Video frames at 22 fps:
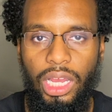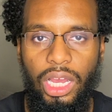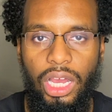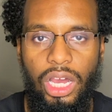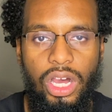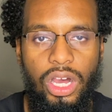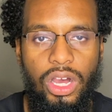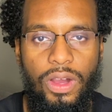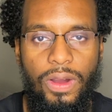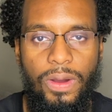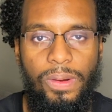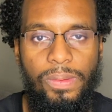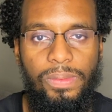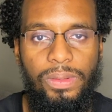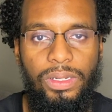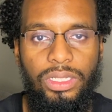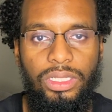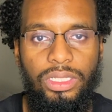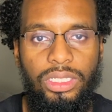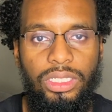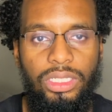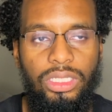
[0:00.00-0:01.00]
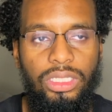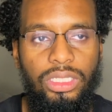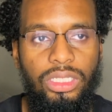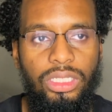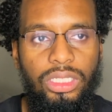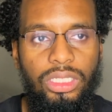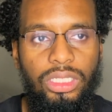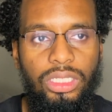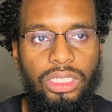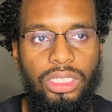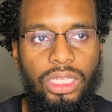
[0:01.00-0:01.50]

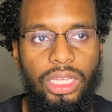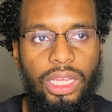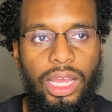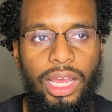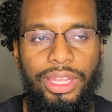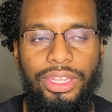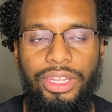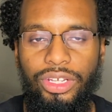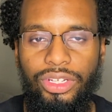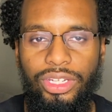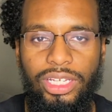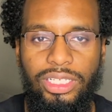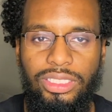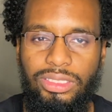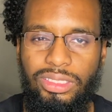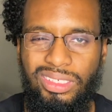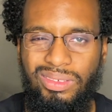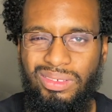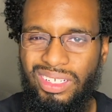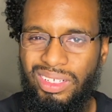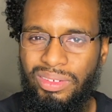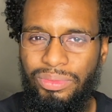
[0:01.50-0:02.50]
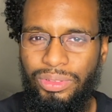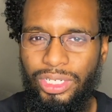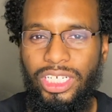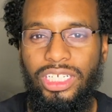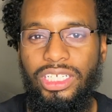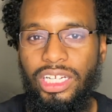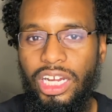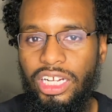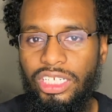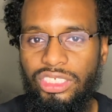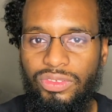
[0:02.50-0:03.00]
I know that's pretty
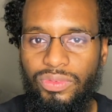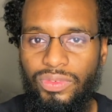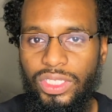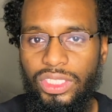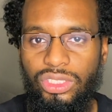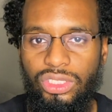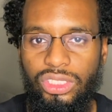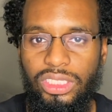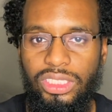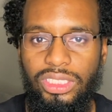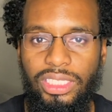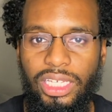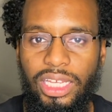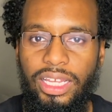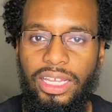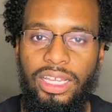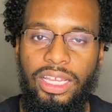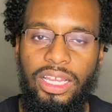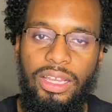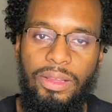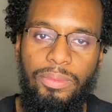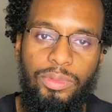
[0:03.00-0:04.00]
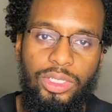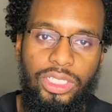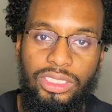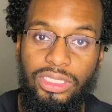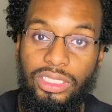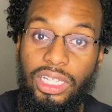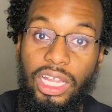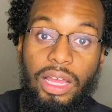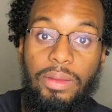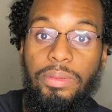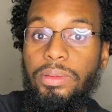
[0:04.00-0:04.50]
controversial to say because a
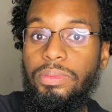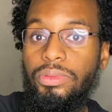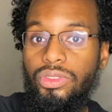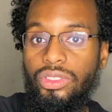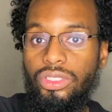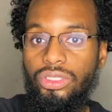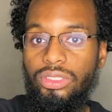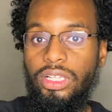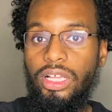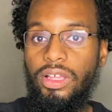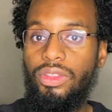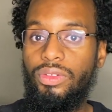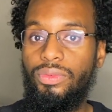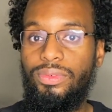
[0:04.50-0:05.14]
lot of people do love the